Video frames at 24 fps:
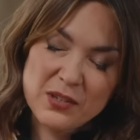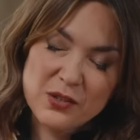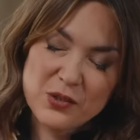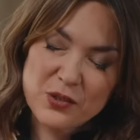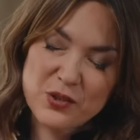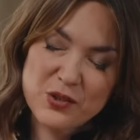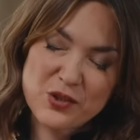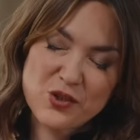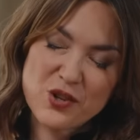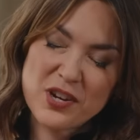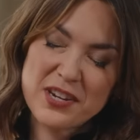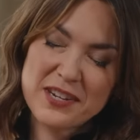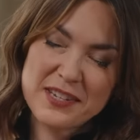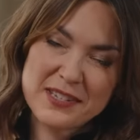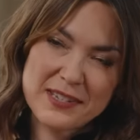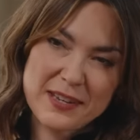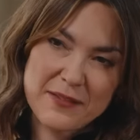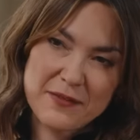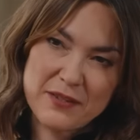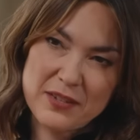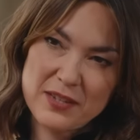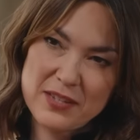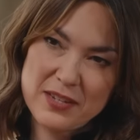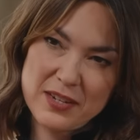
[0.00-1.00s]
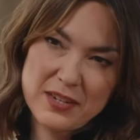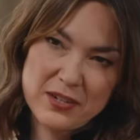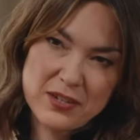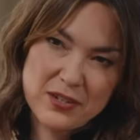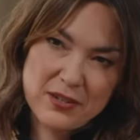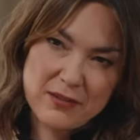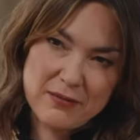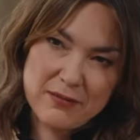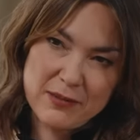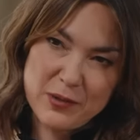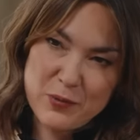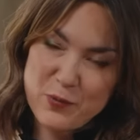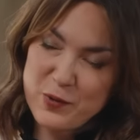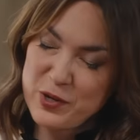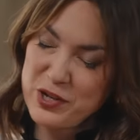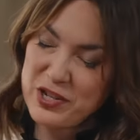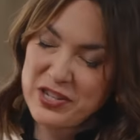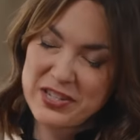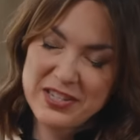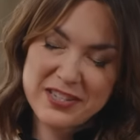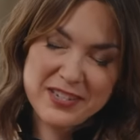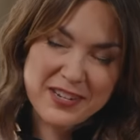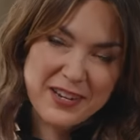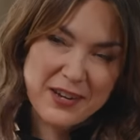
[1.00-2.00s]
So the train has left the station, and we
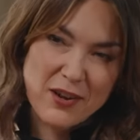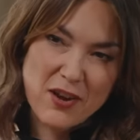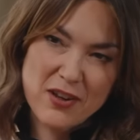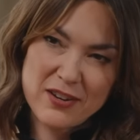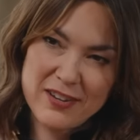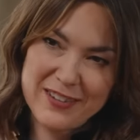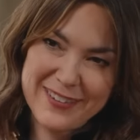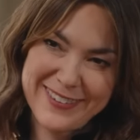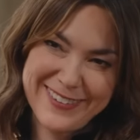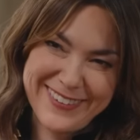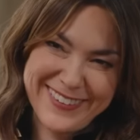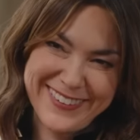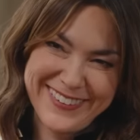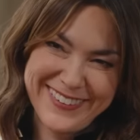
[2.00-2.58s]
should stay on it.